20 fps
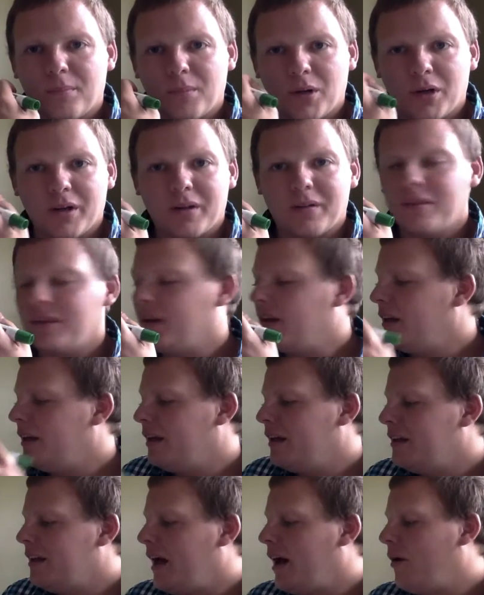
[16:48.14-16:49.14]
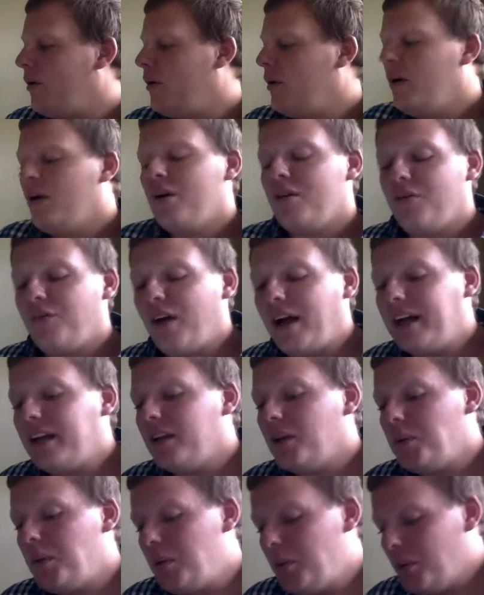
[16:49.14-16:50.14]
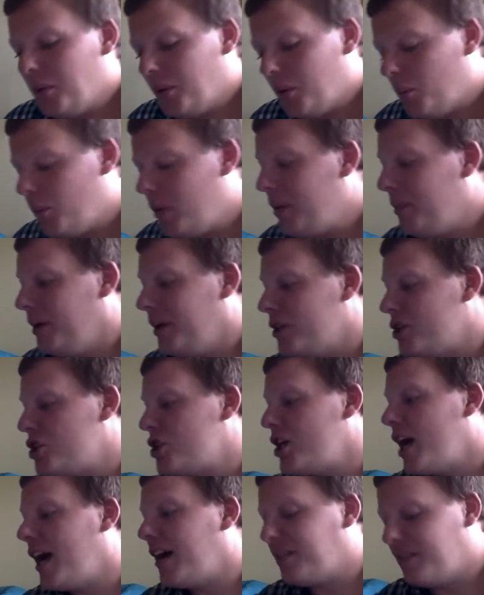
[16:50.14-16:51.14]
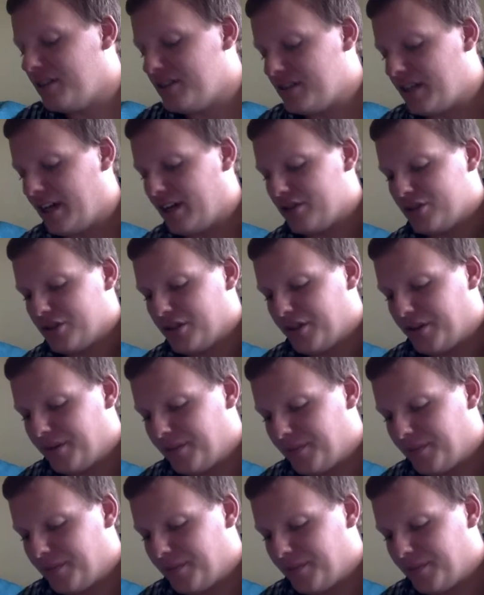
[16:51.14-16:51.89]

Good. Now, finally, we want to check this answer.